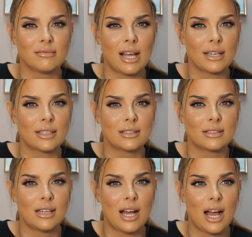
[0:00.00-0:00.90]
Like,
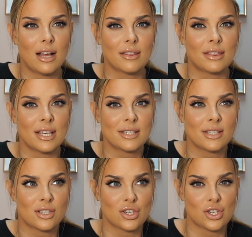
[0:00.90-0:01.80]

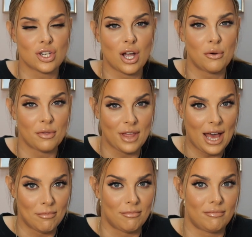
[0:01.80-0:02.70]
this is to show
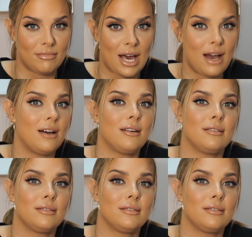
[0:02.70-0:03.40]
them that